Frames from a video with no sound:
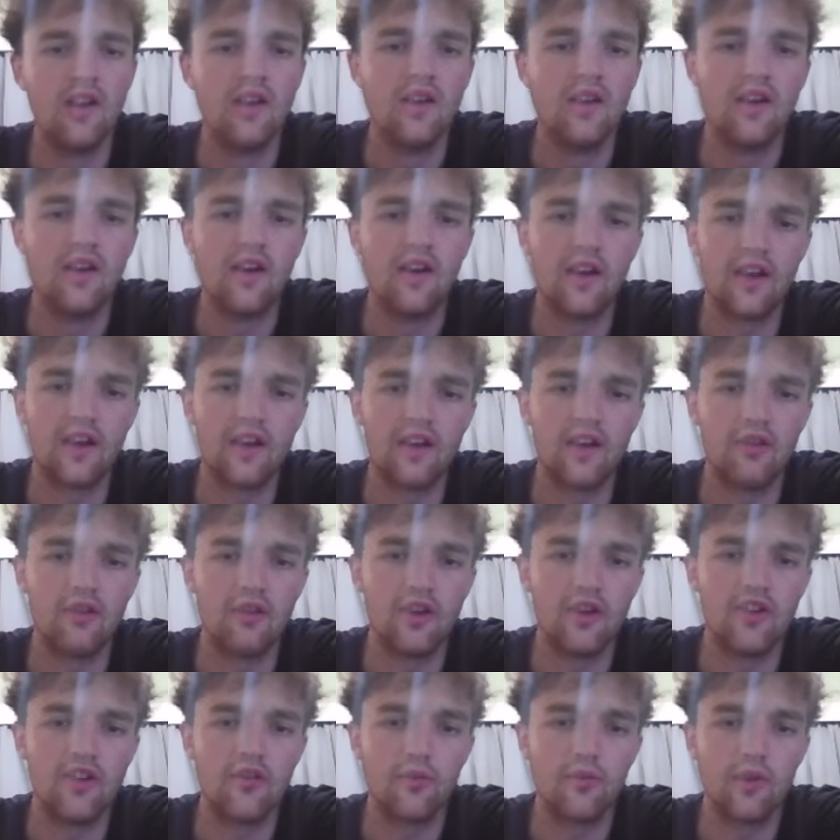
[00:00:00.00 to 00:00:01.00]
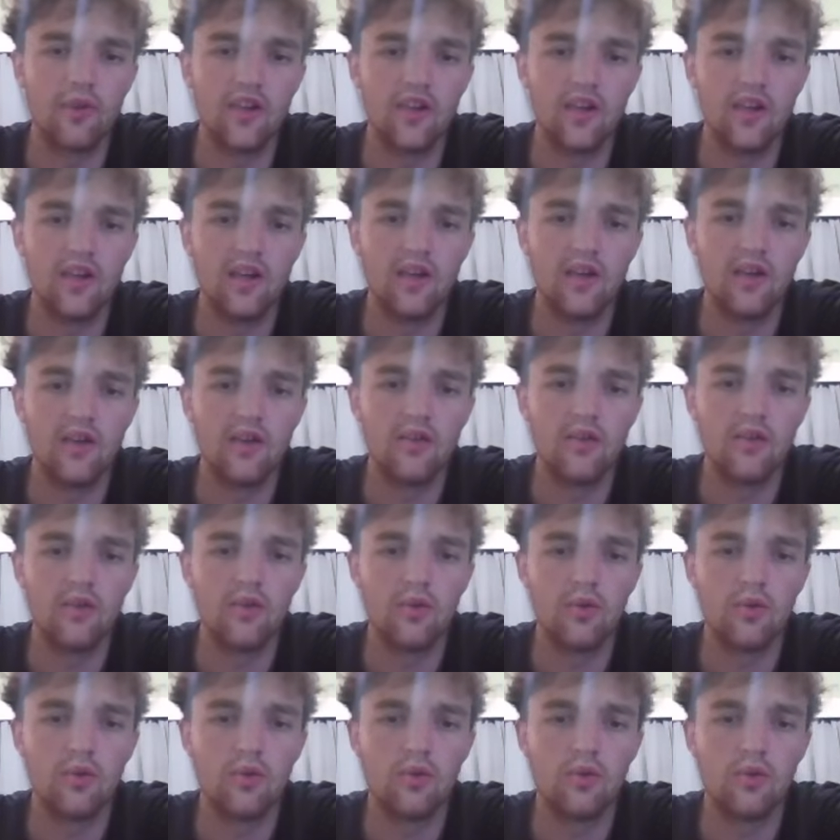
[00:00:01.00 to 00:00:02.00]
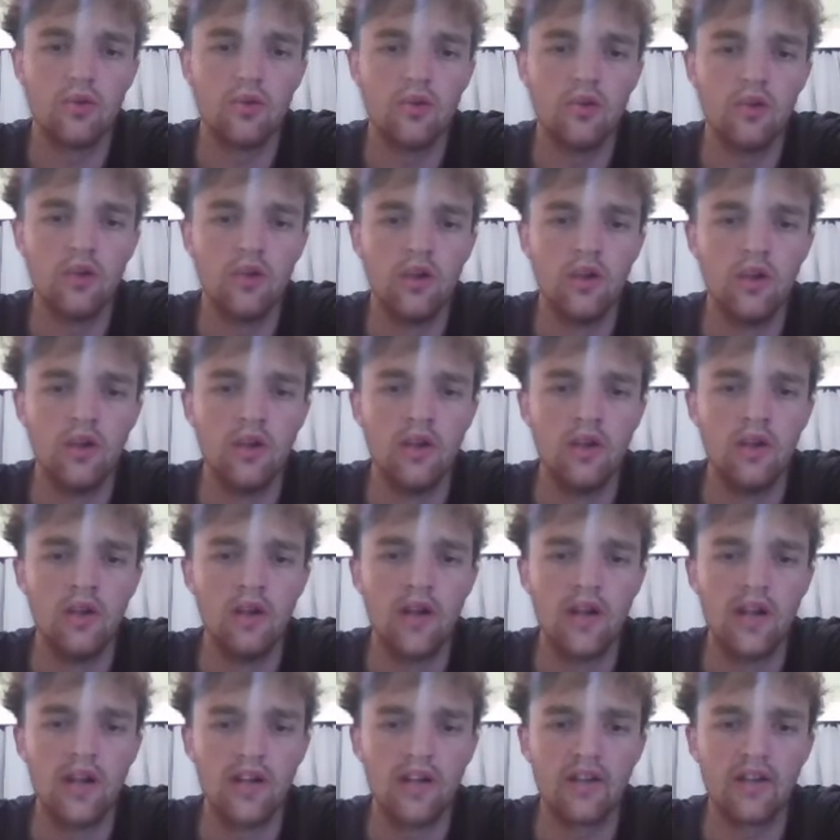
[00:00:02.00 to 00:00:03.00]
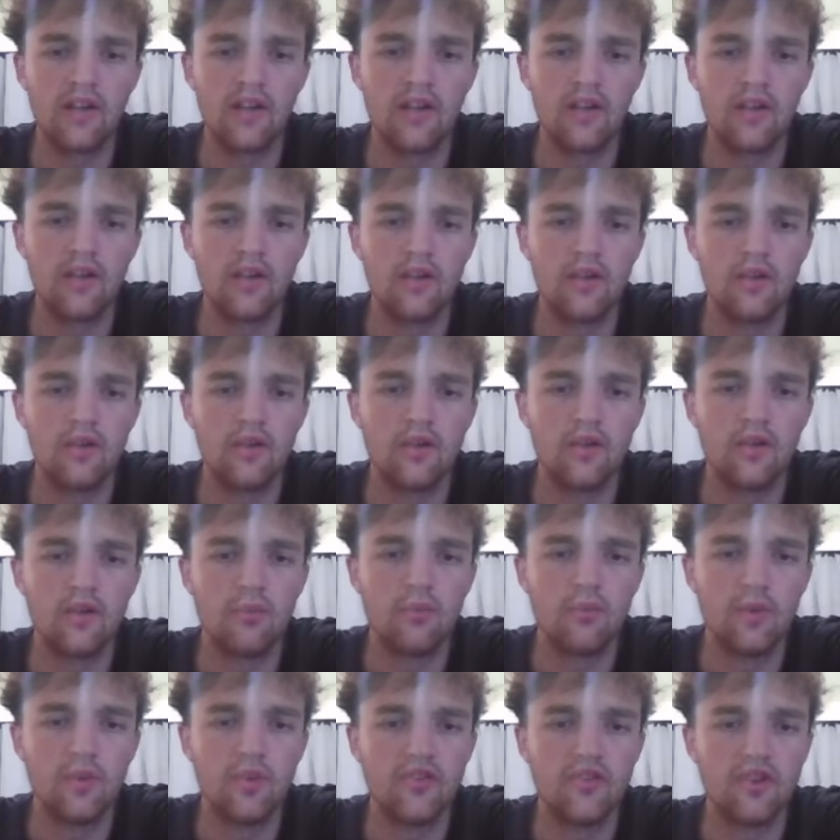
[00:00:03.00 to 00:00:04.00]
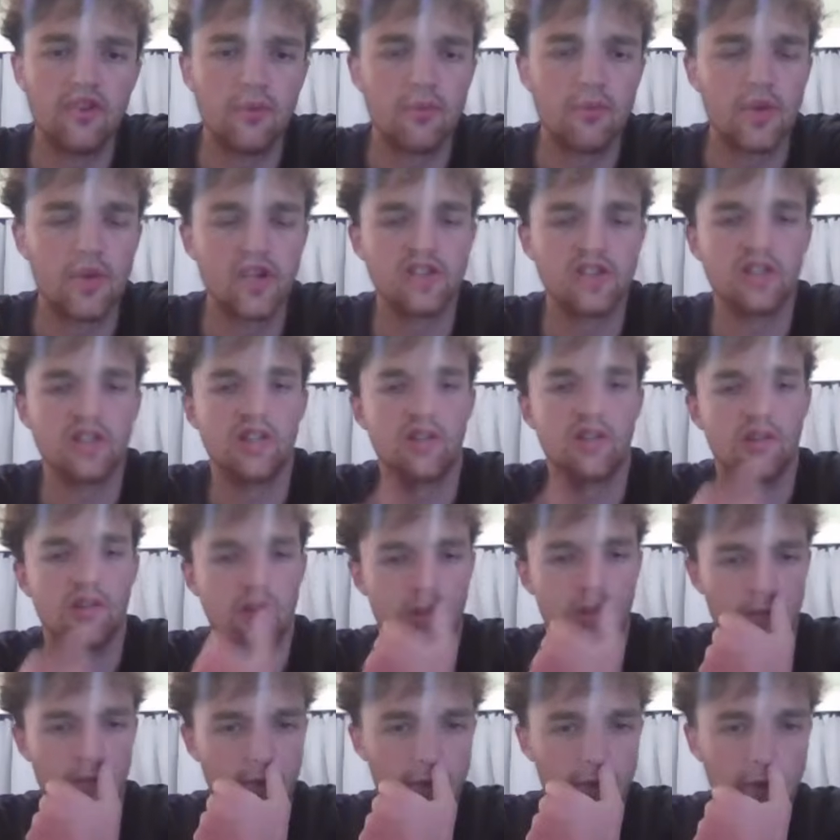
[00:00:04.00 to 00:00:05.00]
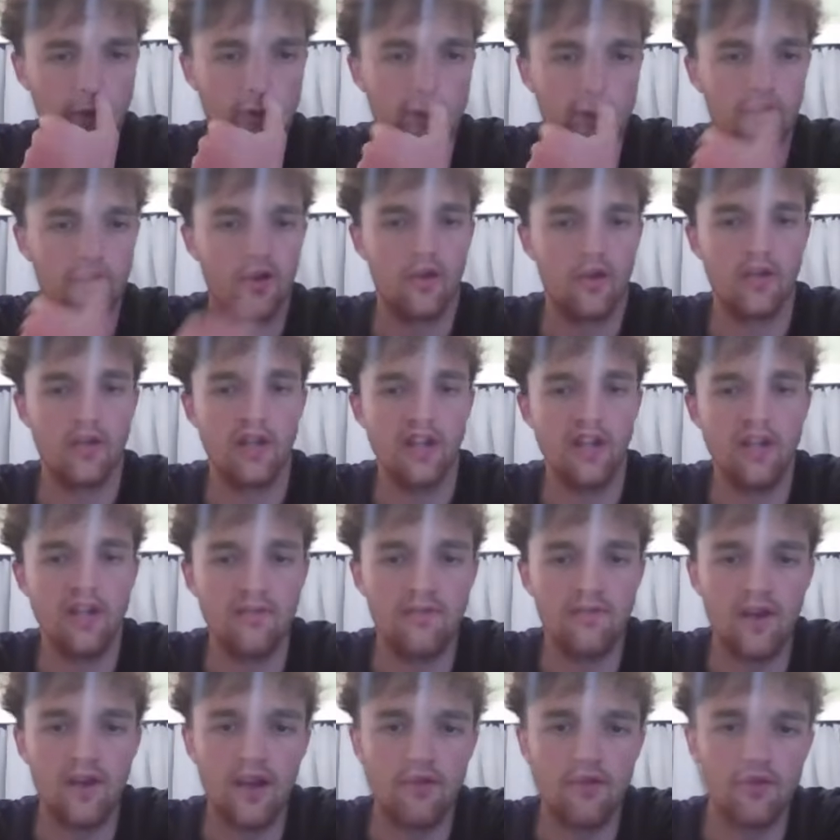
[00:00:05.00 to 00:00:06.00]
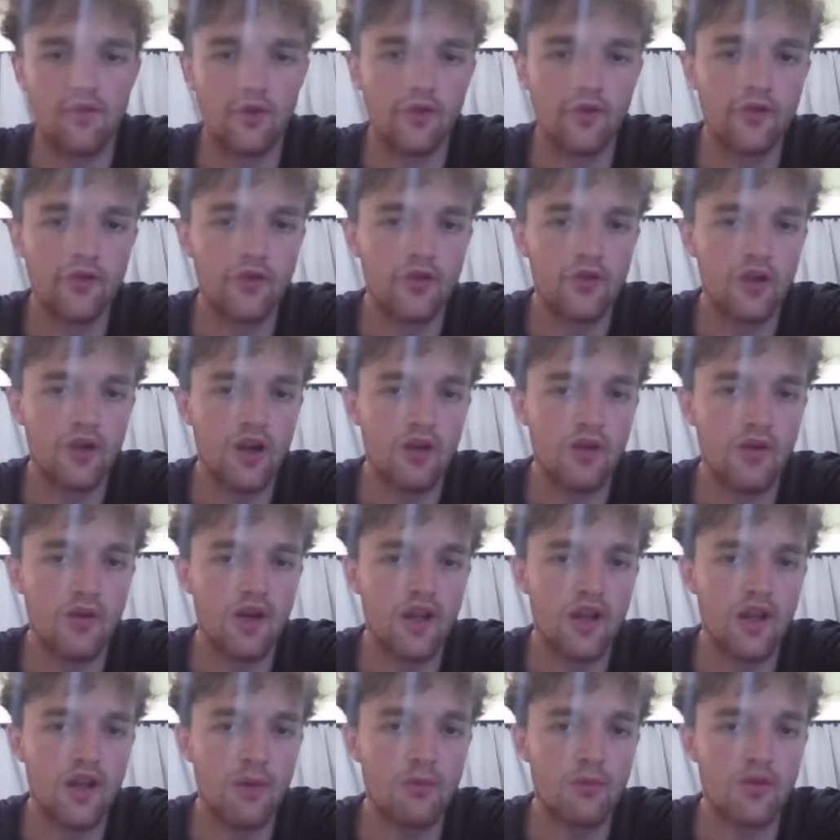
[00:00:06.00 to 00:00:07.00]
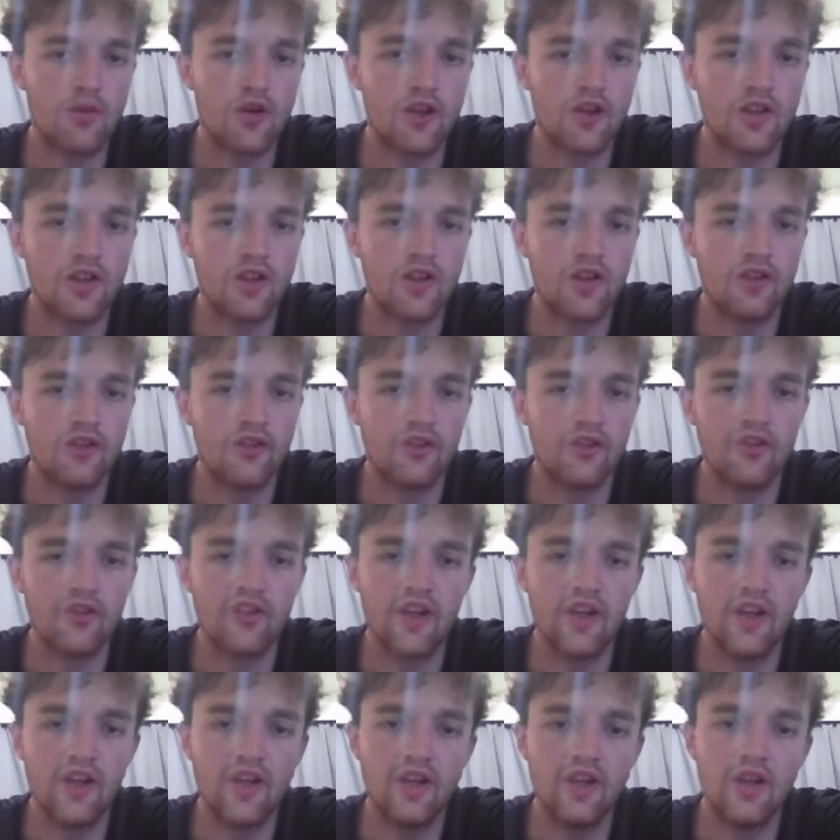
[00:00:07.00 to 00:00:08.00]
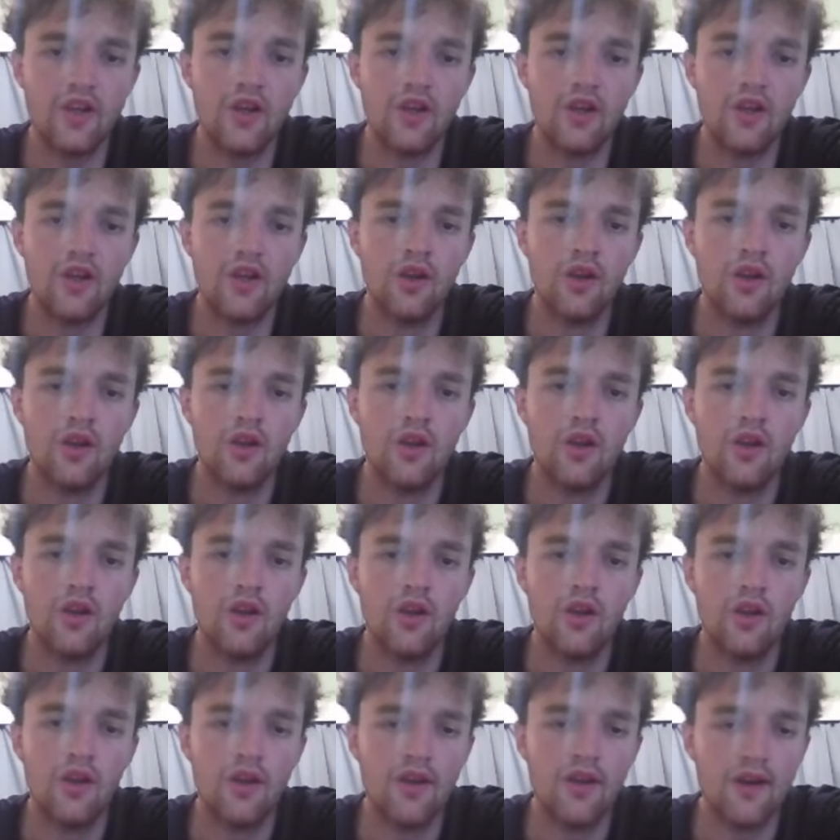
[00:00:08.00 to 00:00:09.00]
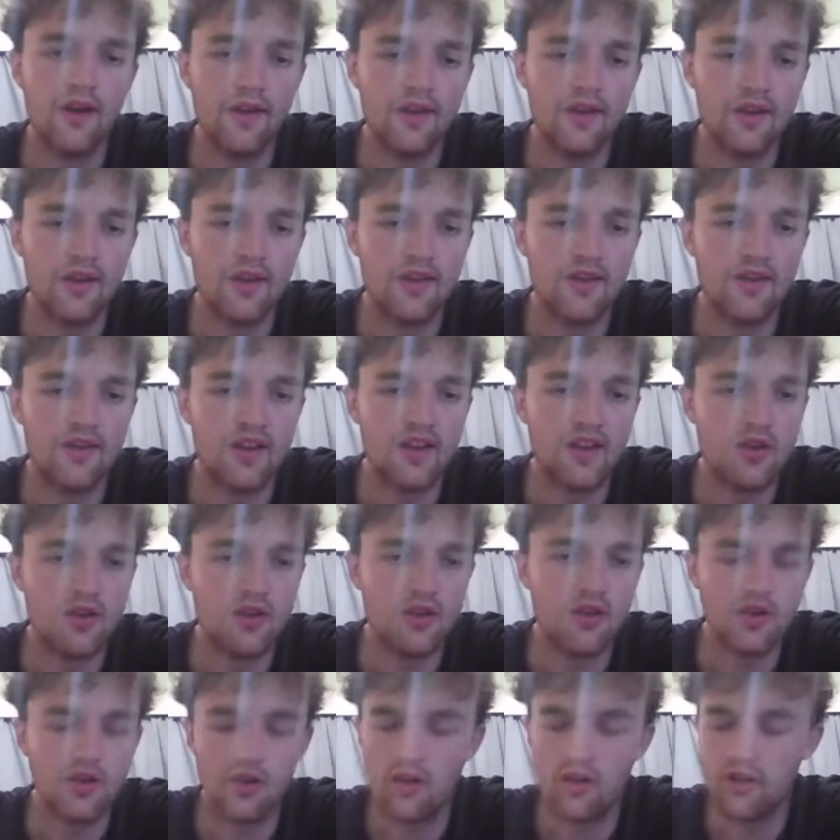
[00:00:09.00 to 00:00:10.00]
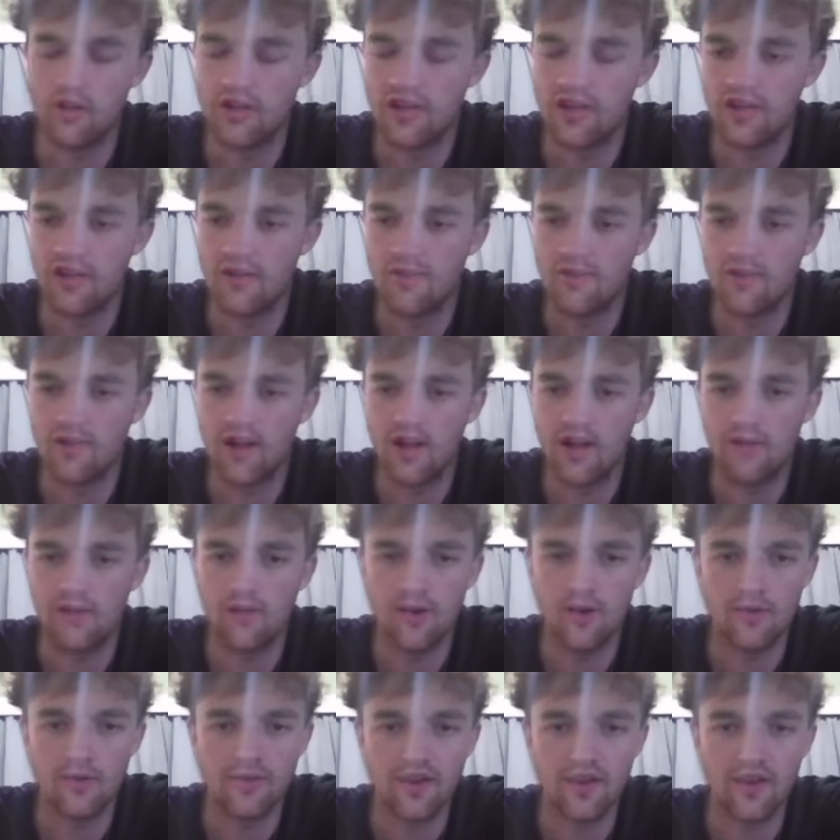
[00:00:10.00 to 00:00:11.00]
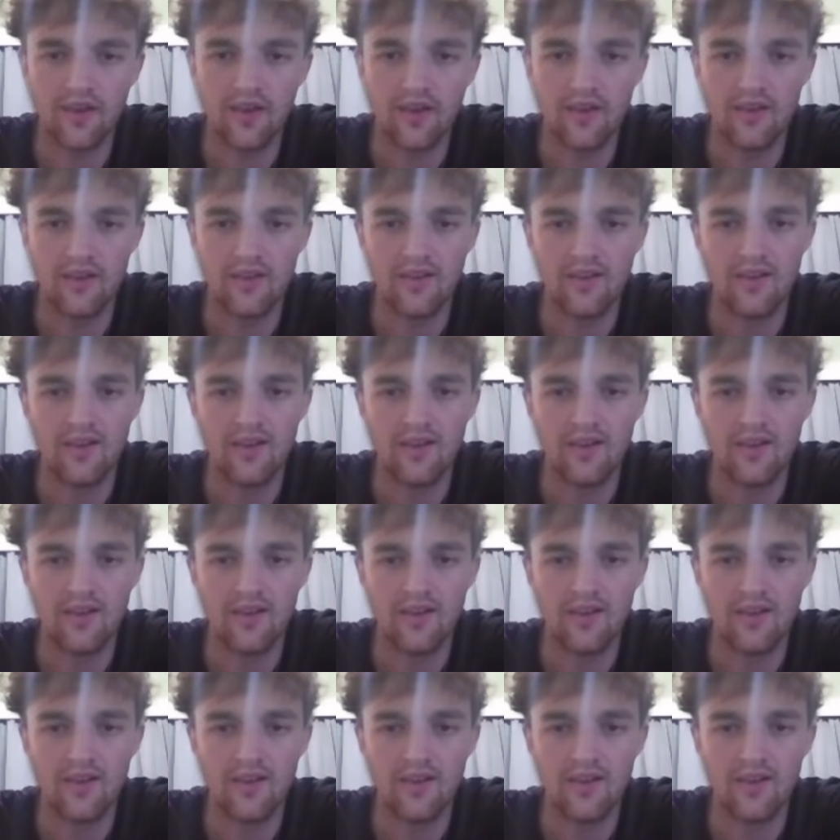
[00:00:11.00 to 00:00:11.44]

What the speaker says: I can reswing here, or I can put some pressure on e5. Also now I am threatening to take and then take on e5 after that.